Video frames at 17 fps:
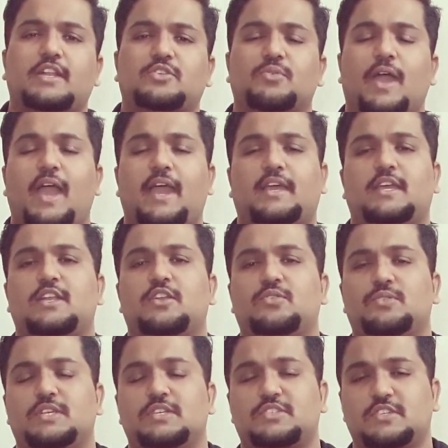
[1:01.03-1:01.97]
to hack
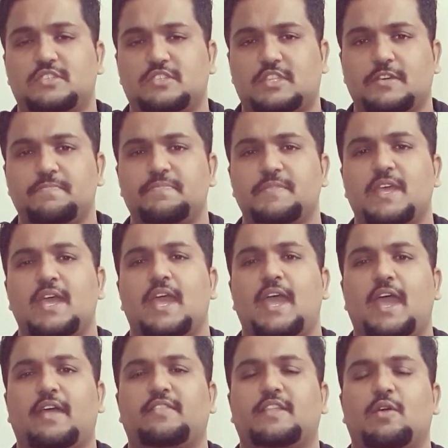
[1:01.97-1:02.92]
into the system,
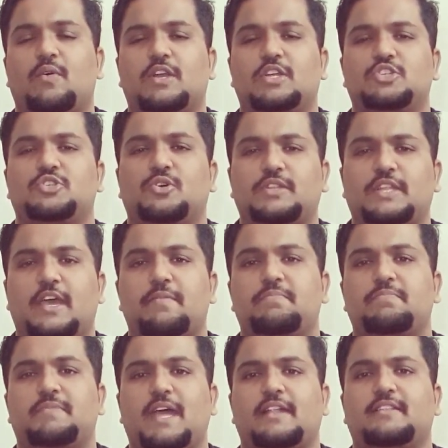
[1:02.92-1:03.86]
and they want to show
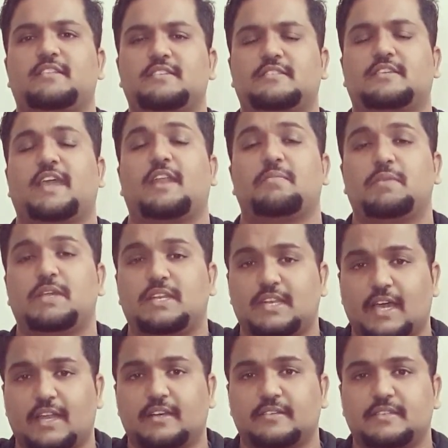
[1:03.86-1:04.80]
them that this can be
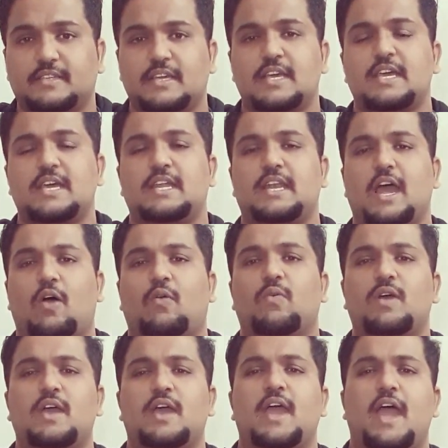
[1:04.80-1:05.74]
done.
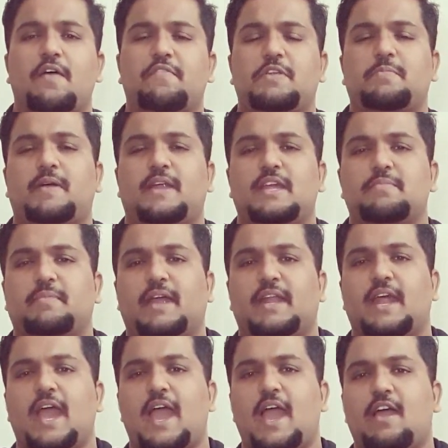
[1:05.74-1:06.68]
Now, everybody
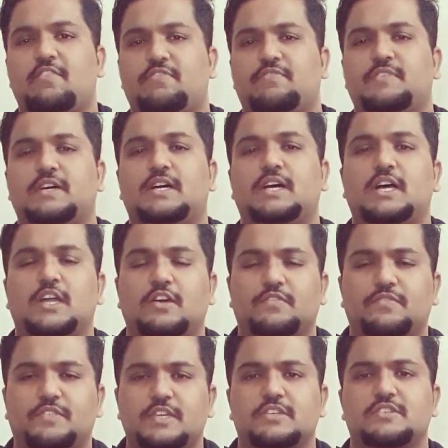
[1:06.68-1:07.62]
might have heard
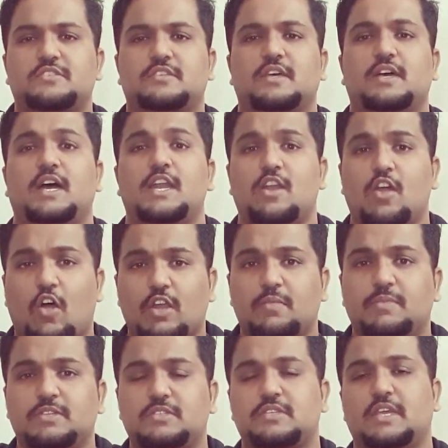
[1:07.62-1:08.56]
of this
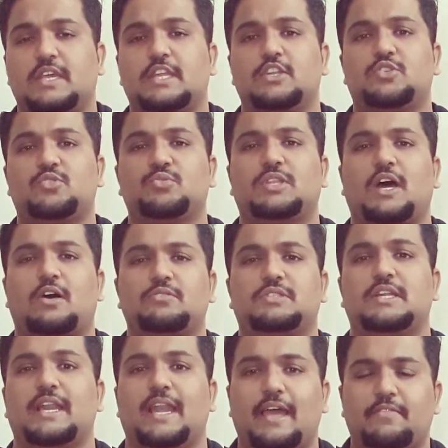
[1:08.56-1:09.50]
Anonymous in
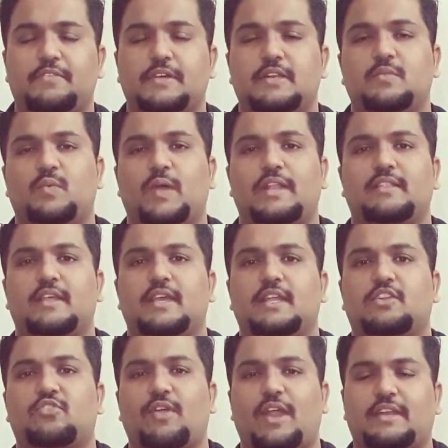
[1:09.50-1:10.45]
2011 when
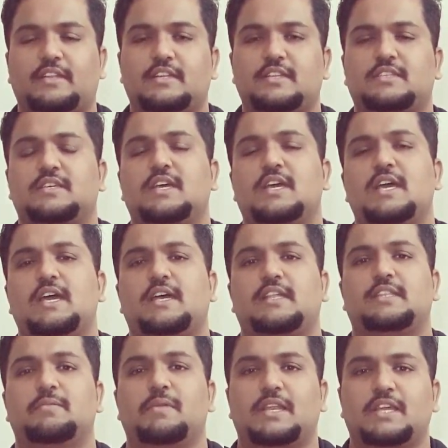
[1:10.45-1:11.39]
they threatened
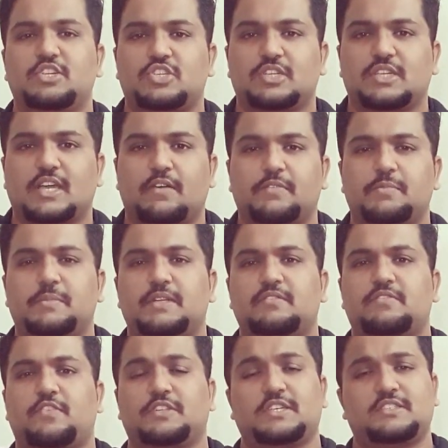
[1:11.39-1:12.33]
the Malaysian
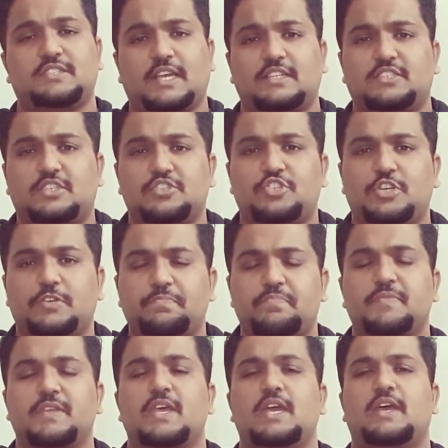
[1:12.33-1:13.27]
government for the
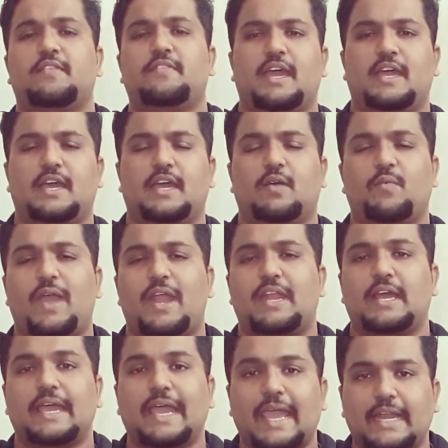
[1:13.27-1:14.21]
censorship. They
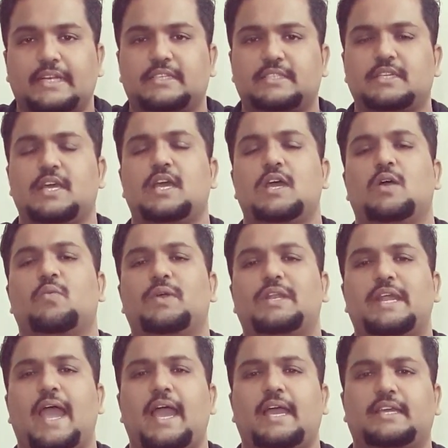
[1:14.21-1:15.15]
went ahead
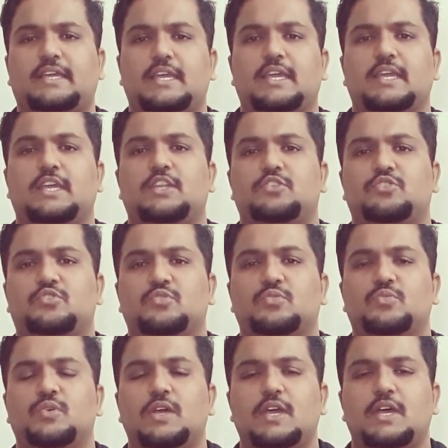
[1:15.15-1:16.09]
with hacking into